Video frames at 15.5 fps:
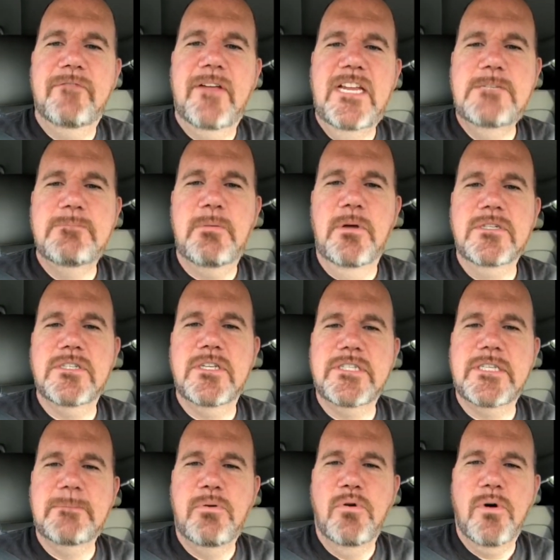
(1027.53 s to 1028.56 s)
Facebook to
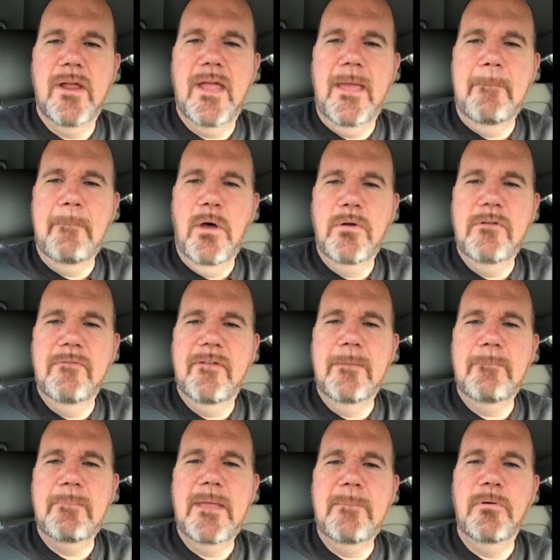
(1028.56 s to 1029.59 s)
support and
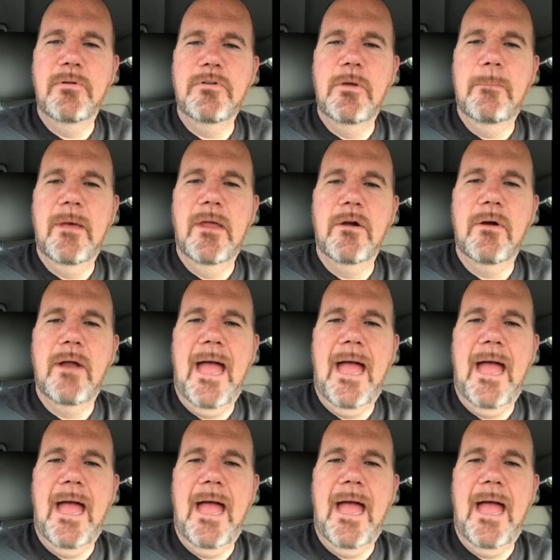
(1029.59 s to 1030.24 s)
motivate people no matter